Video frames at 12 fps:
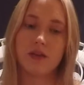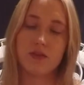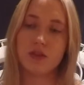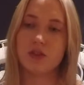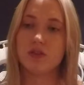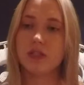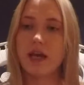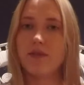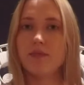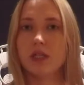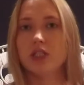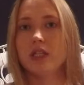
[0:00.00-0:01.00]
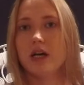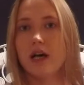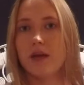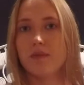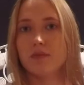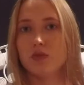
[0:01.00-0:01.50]
if you don't have much
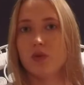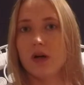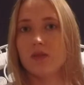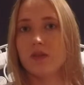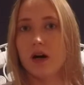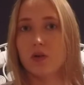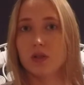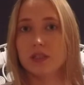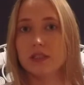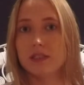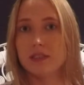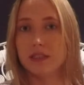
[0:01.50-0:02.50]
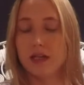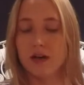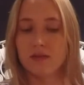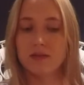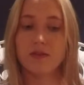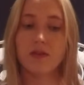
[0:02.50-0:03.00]
time, 12 hours is
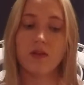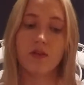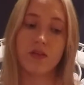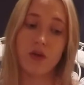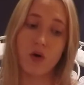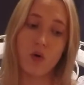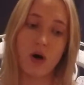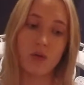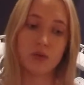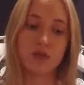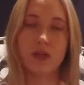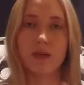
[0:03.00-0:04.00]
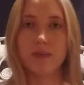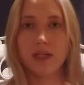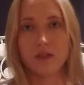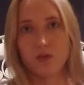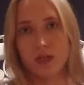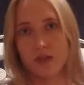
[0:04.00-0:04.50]
enough, though I would
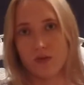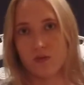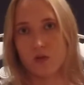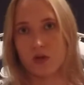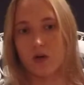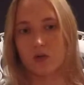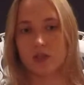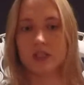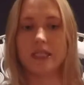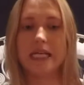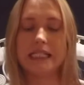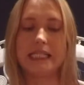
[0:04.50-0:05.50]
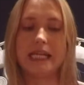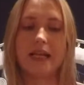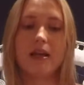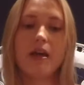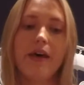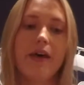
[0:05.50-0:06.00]
recommend 24-hour
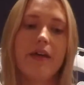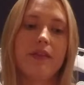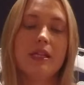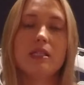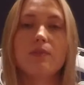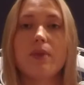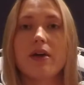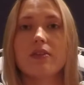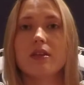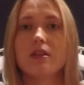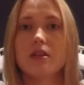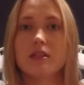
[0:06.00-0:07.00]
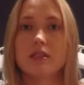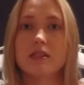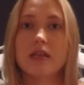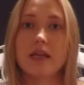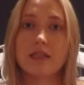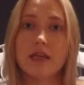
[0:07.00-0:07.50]
cleansing. This method
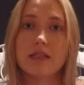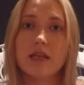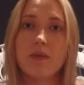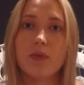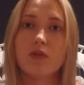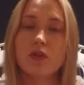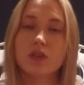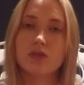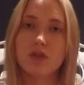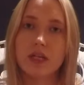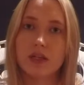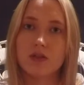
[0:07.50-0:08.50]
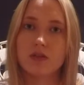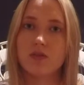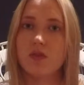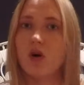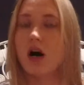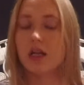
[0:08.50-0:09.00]
is, as I said before, is really good
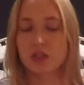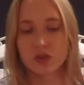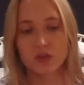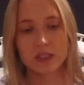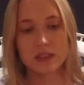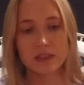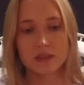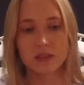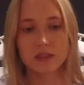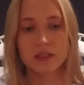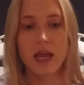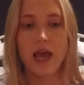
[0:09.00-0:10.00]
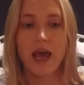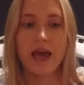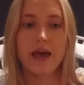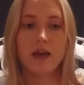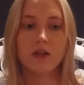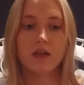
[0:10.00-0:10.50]
for hard crystals,
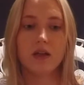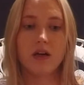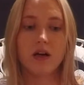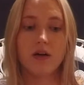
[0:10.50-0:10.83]
and